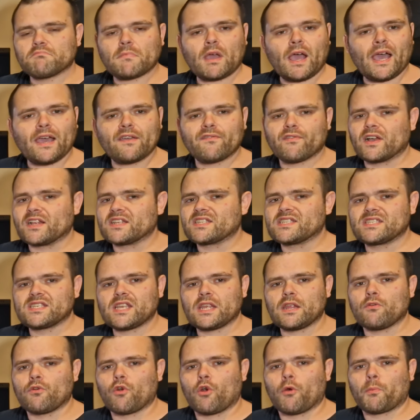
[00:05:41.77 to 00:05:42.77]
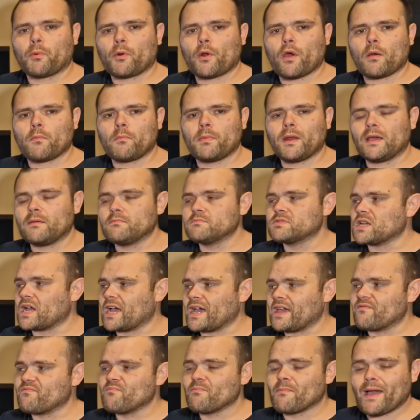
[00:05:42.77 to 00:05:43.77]
I've had zero problems.
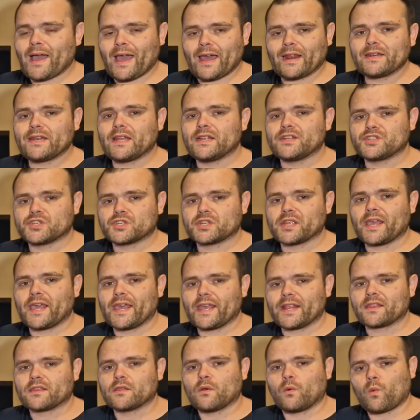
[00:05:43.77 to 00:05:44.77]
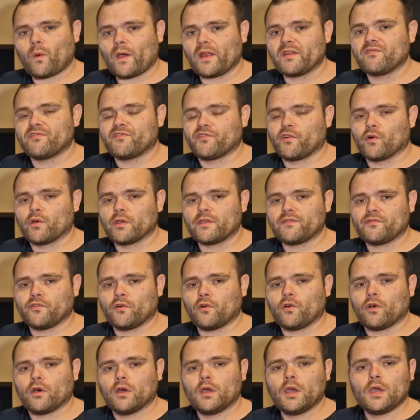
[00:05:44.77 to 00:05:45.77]
I've managed to hit the one
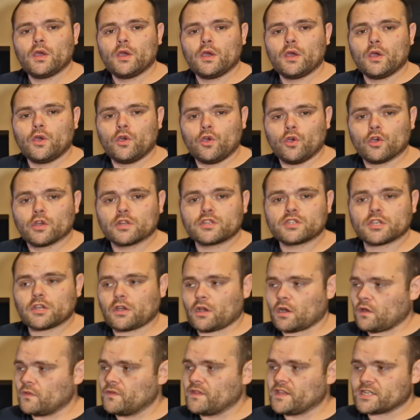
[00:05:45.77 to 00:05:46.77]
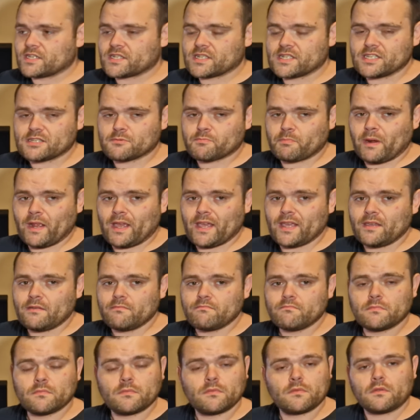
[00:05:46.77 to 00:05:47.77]
forty-four hertz on this display.